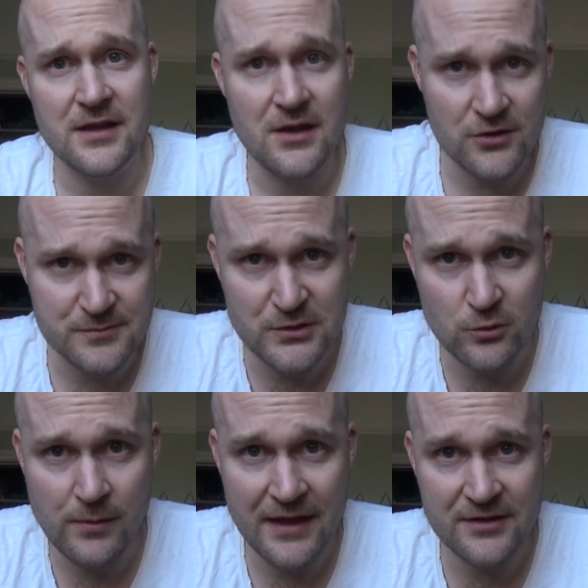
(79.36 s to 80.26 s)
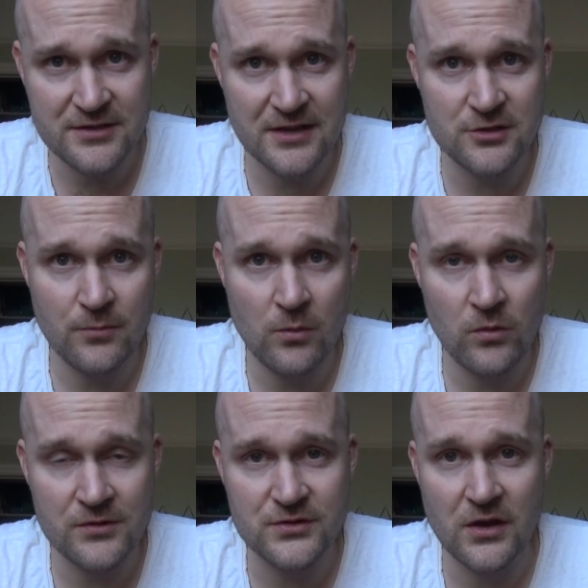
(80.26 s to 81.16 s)
the hospital bed that's set up on
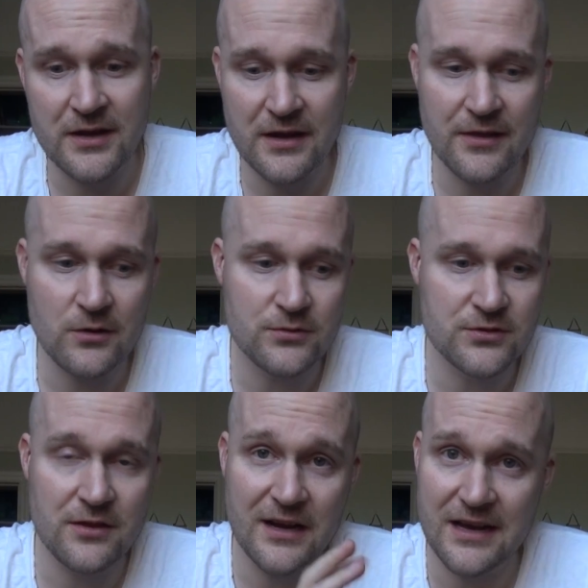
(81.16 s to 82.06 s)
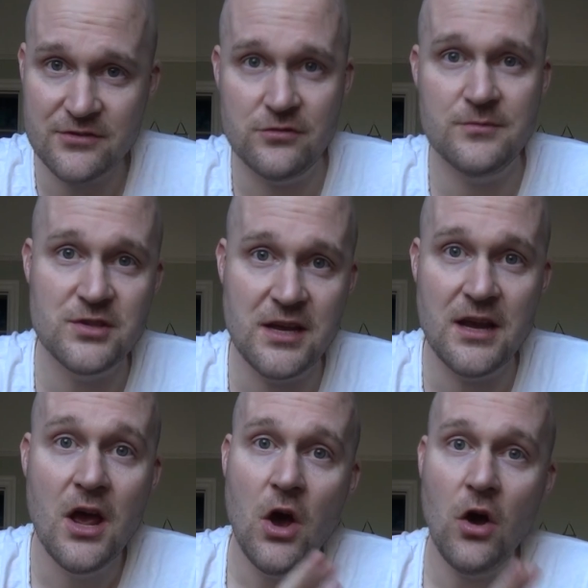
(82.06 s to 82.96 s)
one side and then also the classroom scene
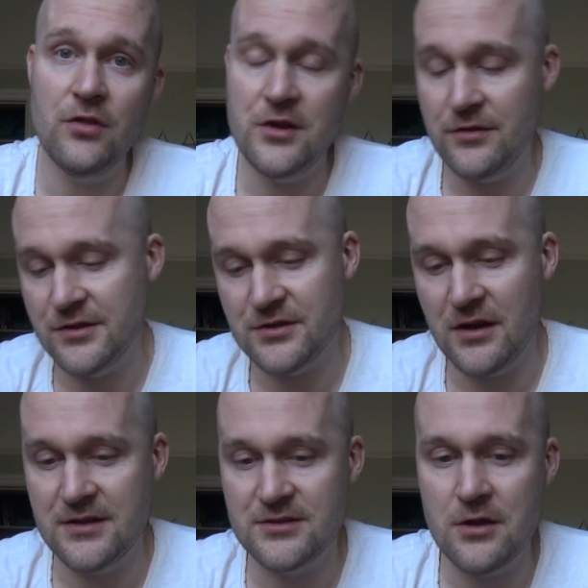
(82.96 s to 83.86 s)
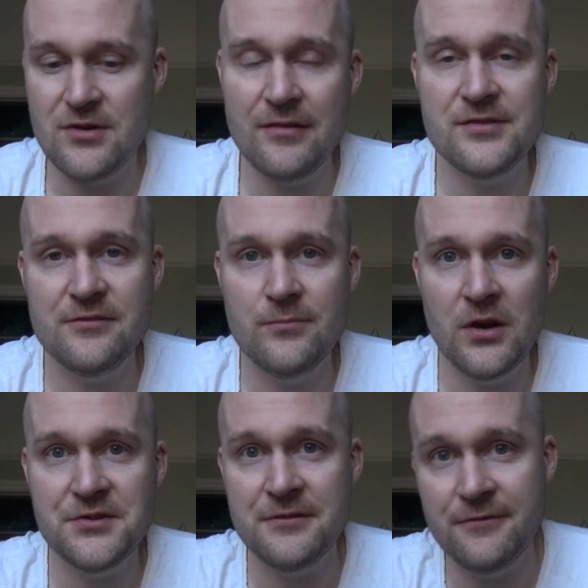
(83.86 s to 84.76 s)
on the other side. So Narrative
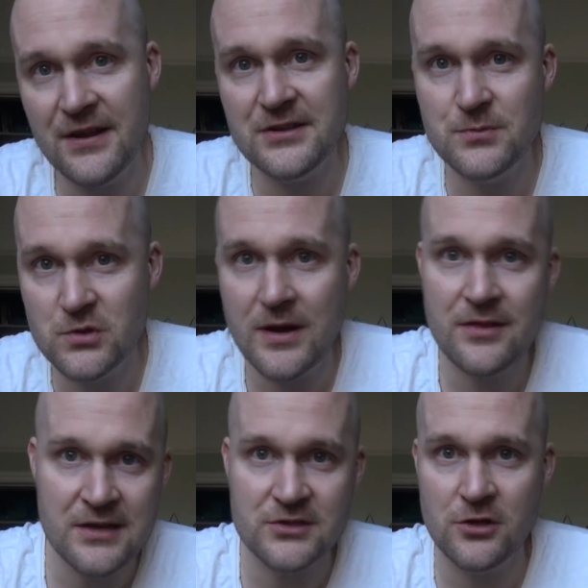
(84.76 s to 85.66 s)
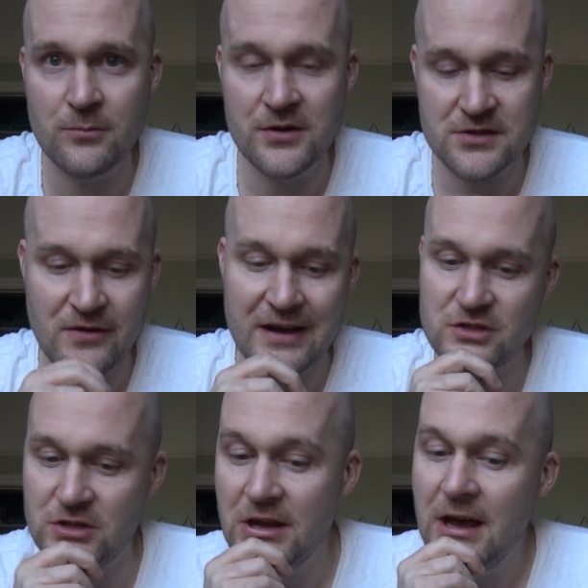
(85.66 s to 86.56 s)
Martin flicks between these 2 points of
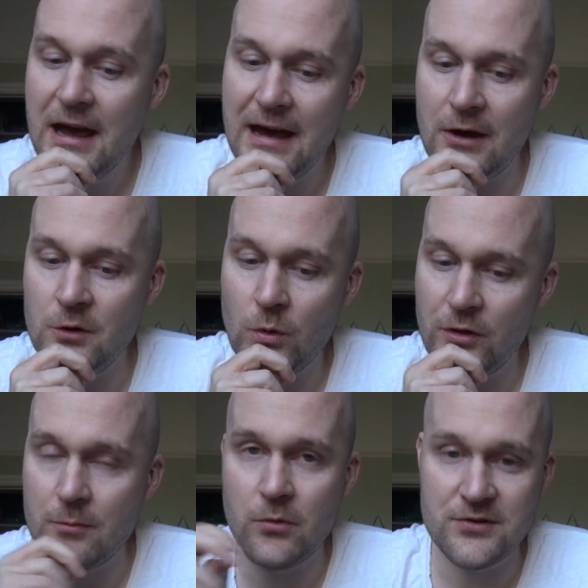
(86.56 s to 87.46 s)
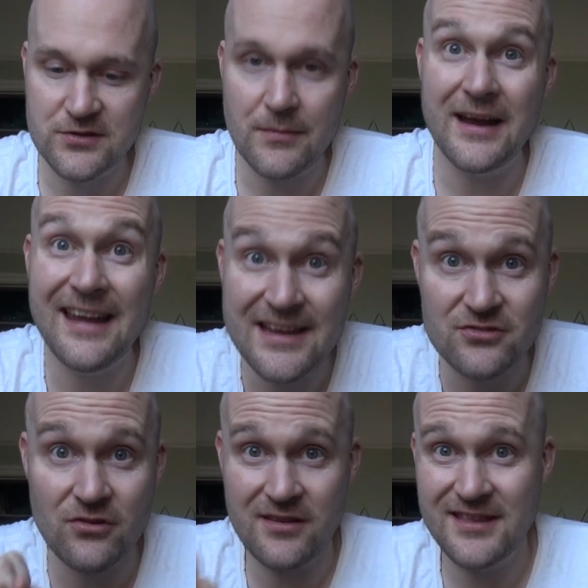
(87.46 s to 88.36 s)
action, and one of the points they make
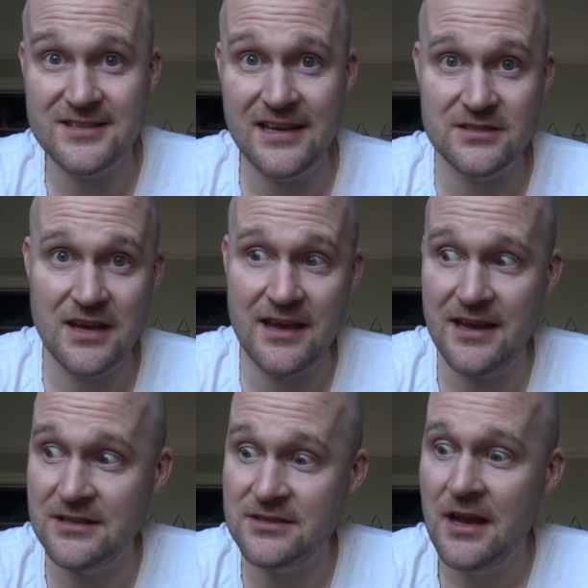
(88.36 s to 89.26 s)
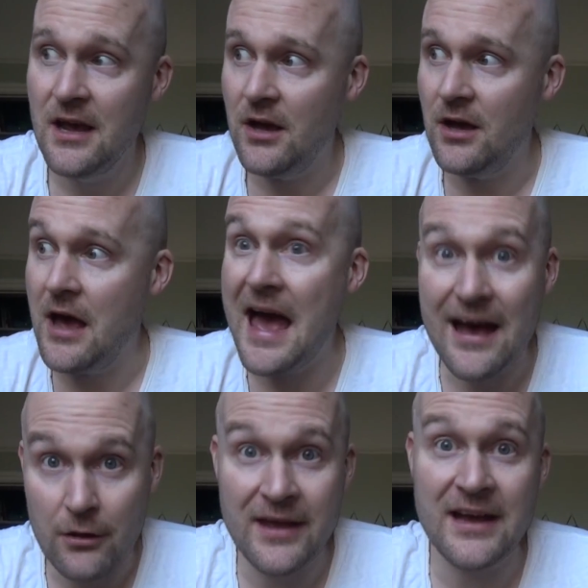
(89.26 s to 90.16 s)
later on in this essay is
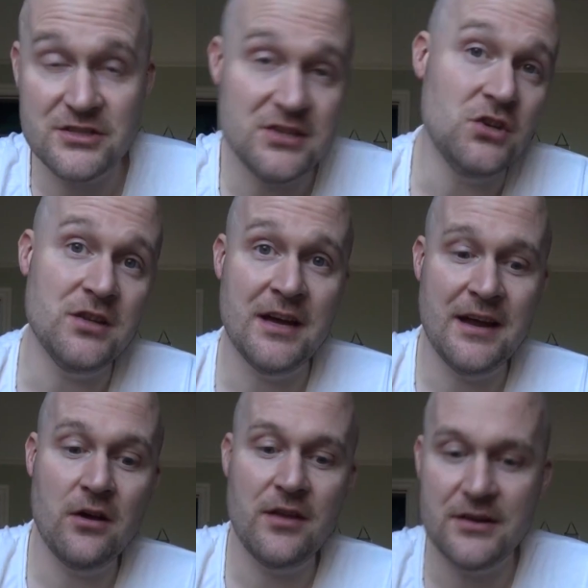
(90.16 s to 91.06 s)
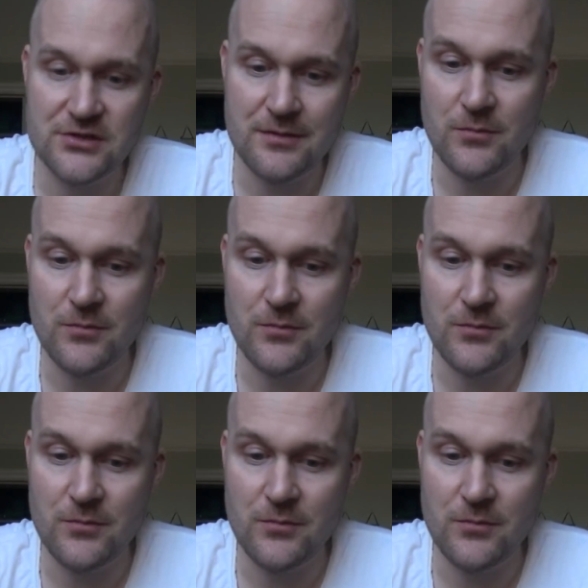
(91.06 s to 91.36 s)
how they actually do that and how they actually